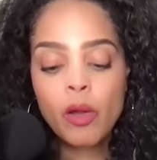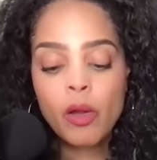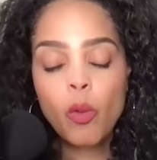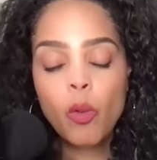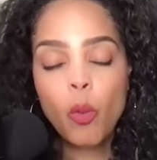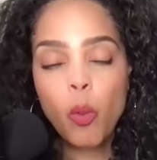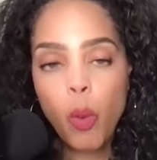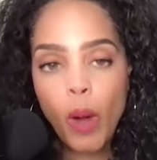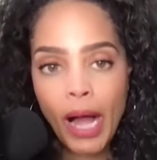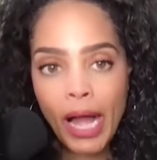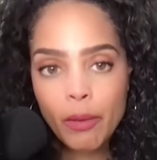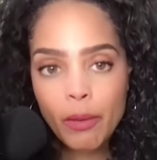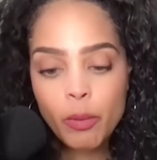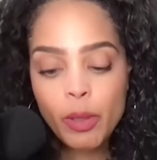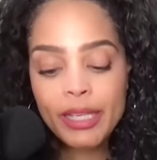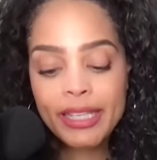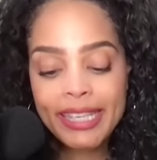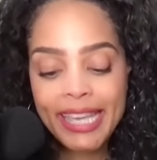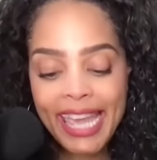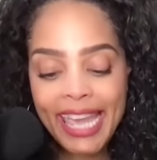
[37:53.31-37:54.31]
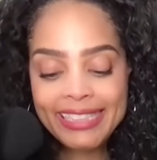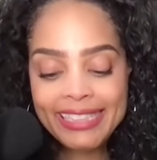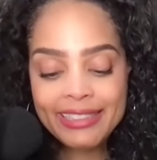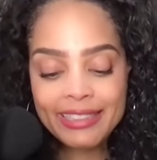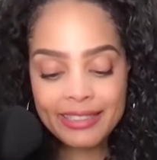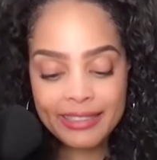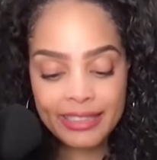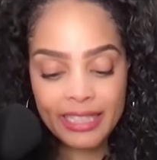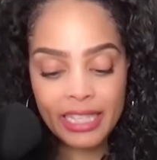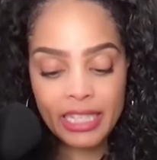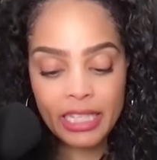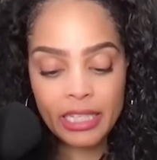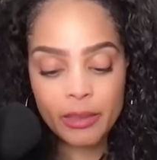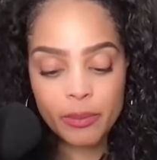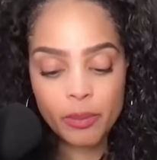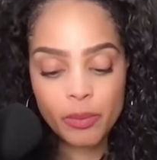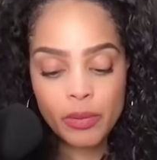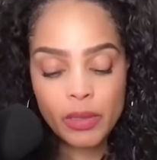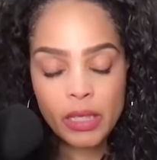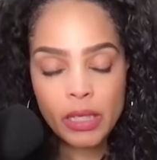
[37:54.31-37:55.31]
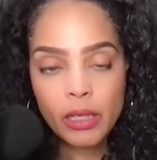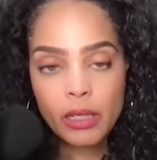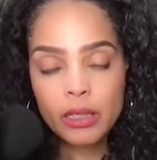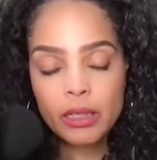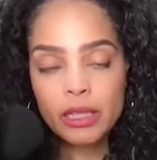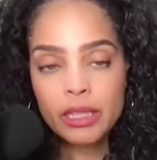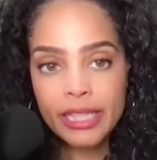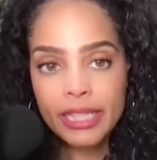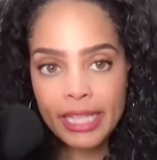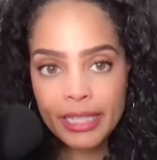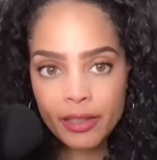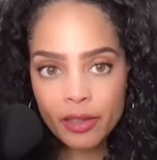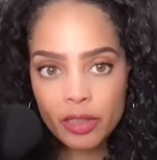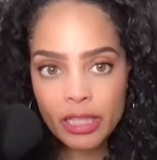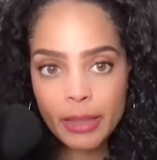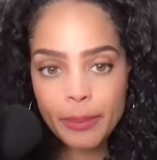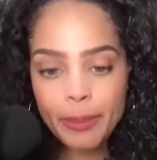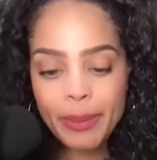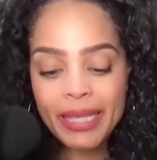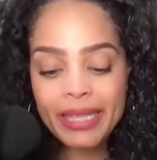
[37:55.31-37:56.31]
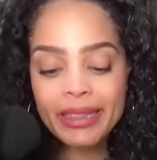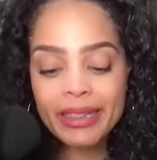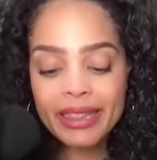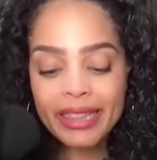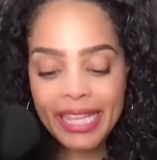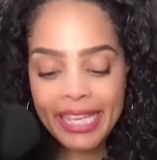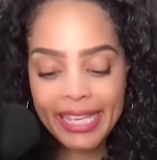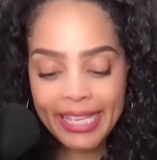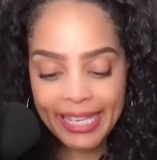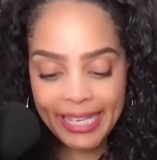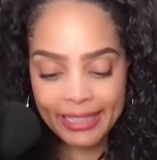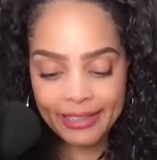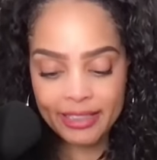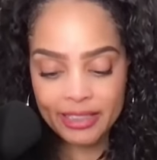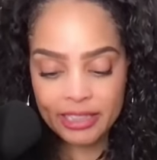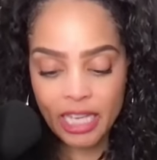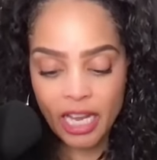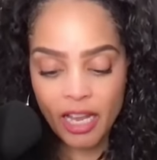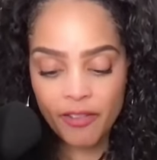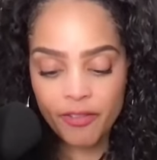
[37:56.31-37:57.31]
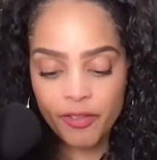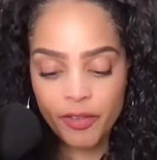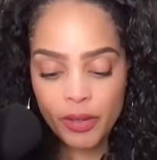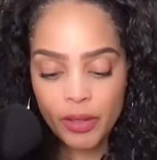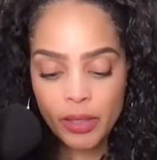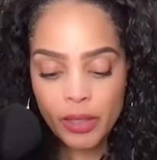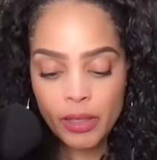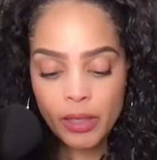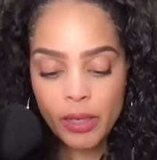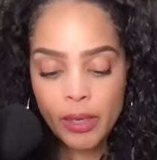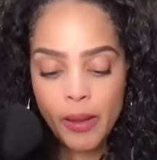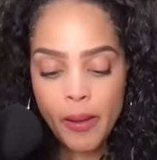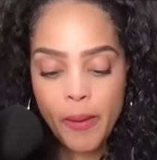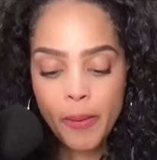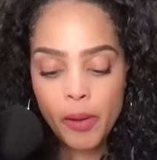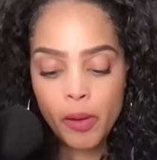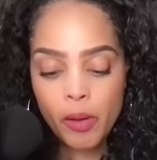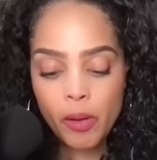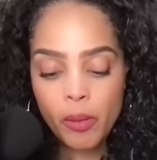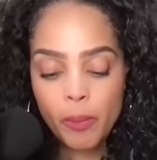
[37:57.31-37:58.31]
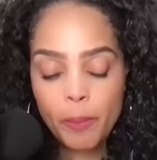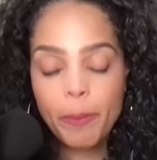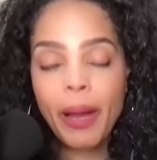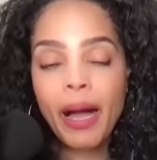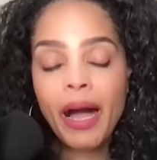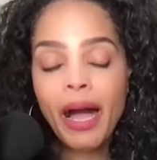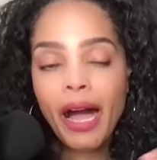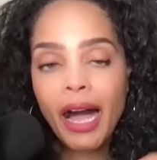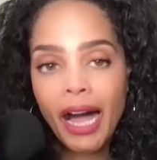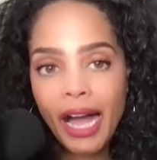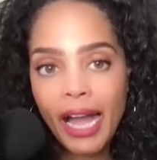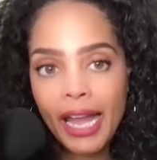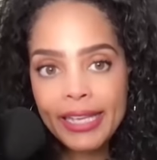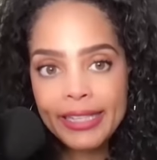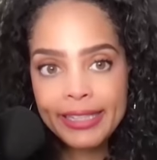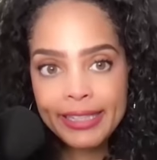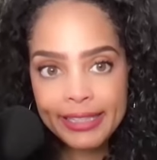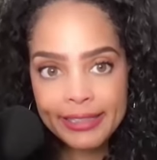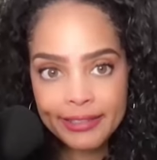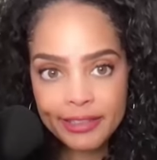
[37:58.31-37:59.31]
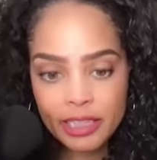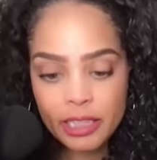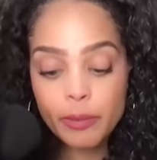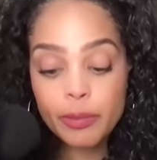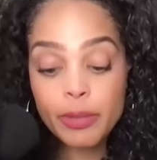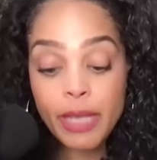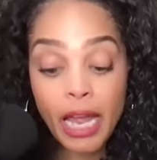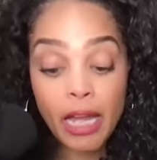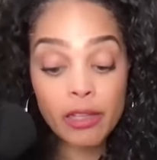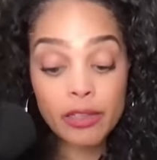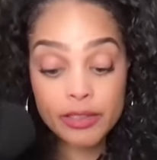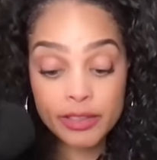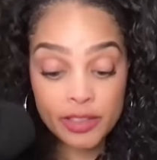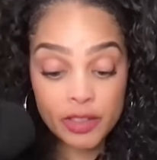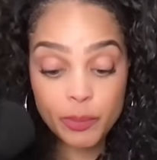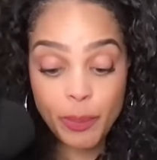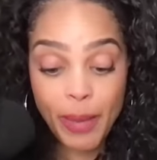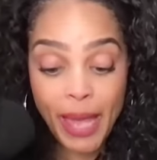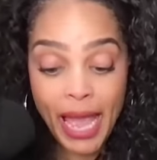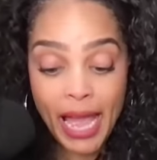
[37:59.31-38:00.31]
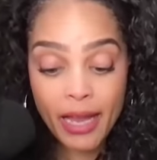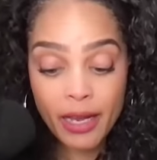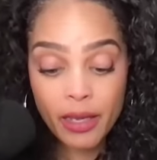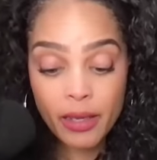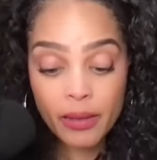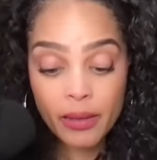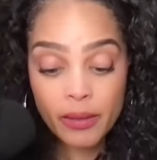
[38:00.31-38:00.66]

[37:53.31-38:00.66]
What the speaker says: Why would Kate's team literally be leaking stuff behind Kensington Palace's back?